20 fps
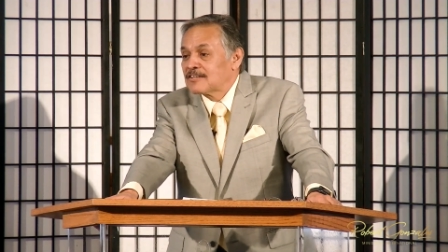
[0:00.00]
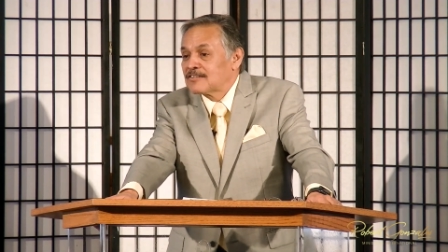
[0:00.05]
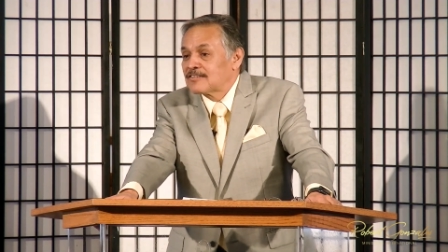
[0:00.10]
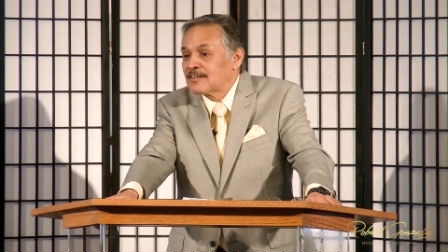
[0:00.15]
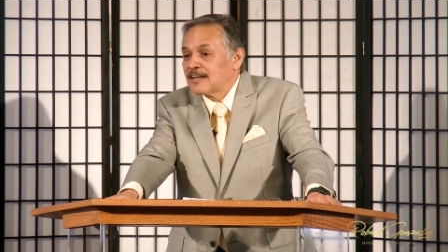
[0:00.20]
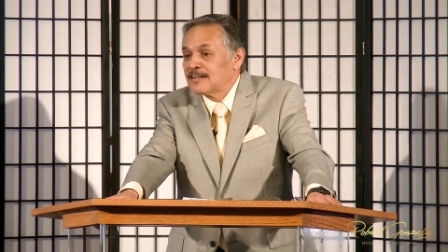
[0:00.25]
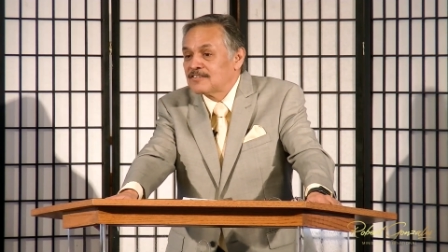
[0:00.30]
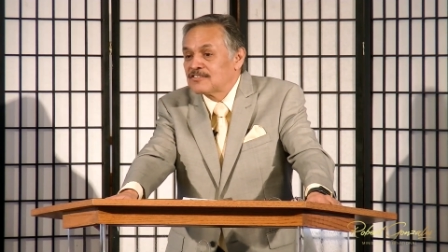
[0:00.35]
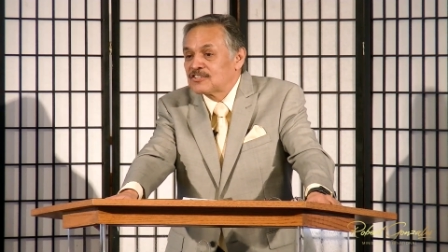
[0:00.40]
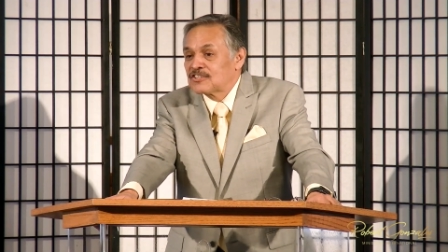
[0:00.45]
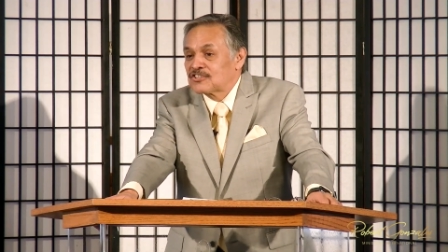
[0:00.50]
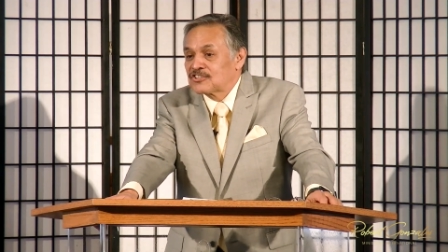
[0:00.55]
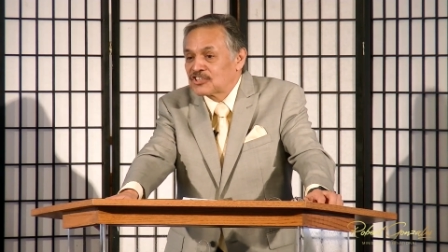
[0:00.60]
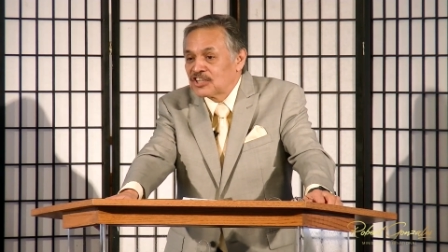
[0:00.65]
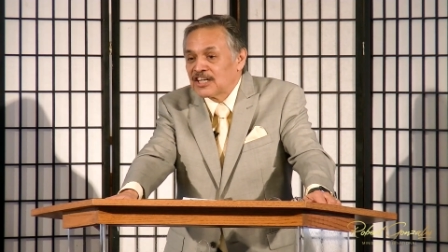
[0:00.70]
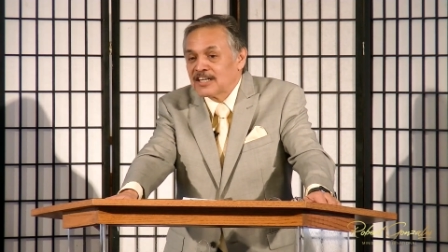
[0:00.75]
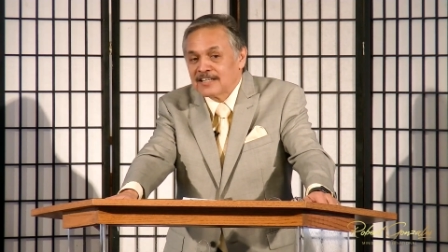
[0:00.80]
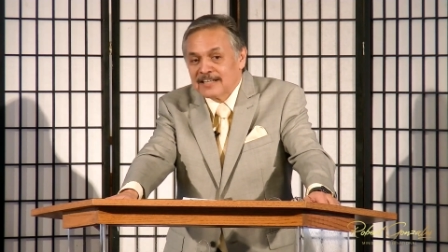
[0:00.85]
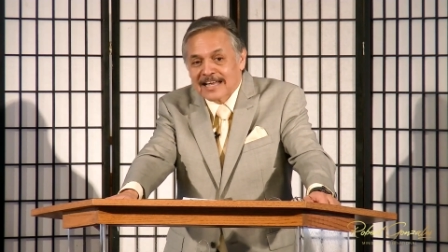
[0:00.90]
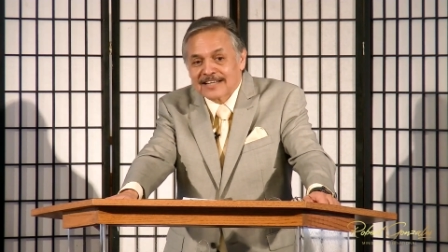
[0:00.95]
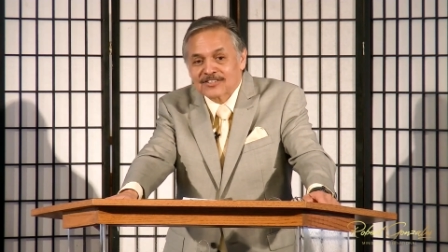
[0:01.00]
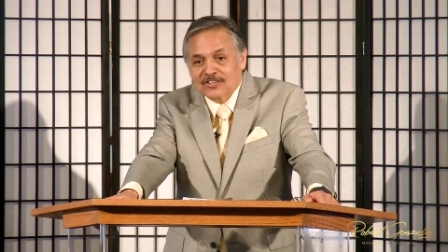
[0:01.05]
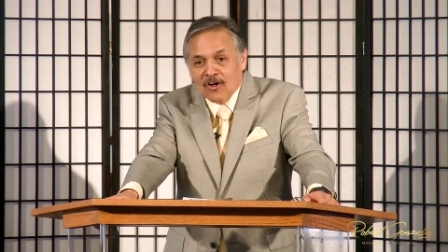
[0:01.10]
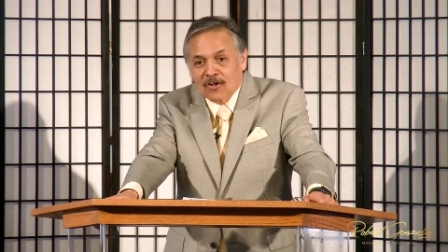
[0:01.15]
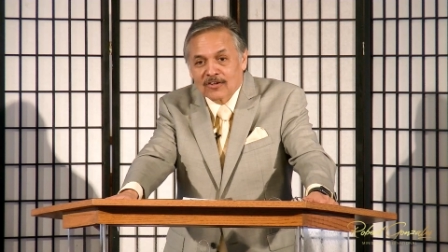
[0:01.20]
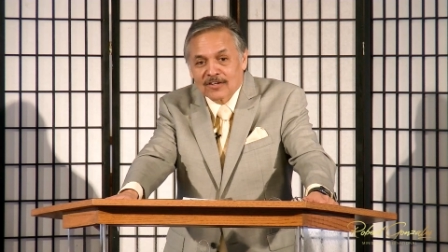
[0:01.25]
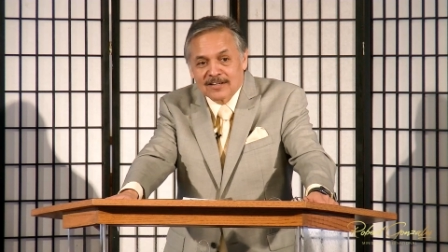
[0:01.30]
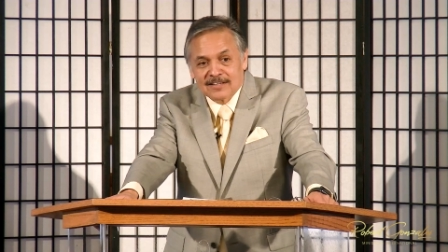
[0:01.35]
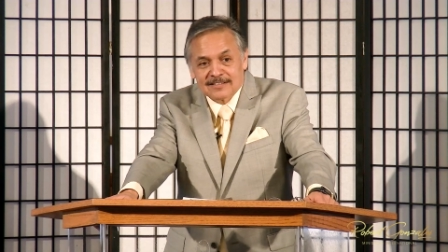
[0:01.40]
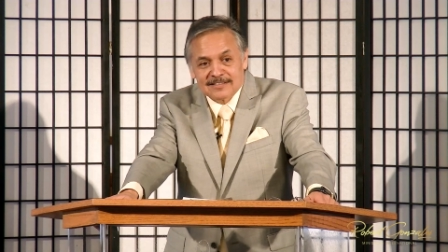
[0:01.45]
you say it's just sin? That's
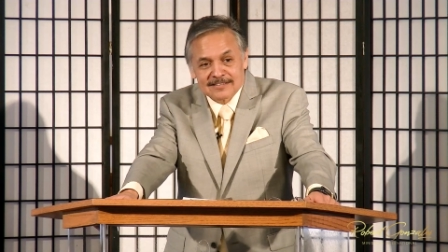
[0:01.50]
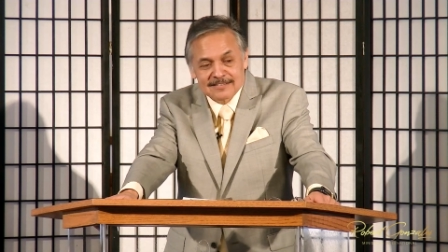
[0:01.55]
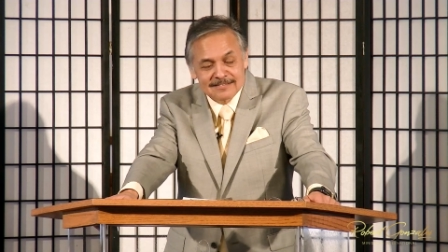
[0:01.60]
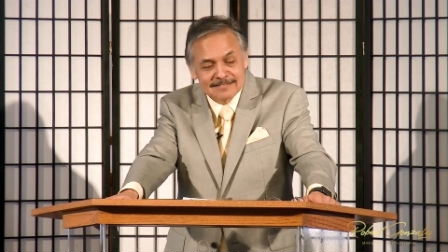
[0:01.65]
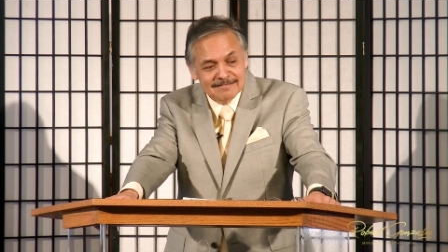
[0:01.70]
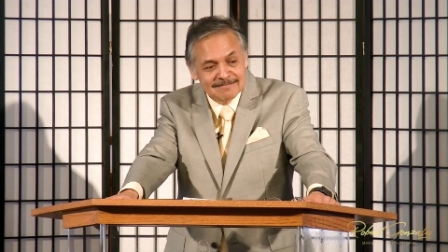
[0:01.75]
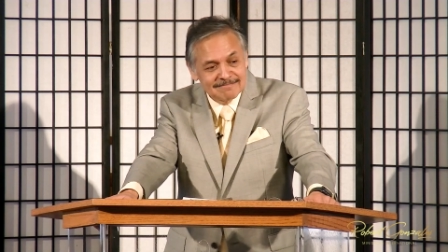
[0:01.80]
all it is.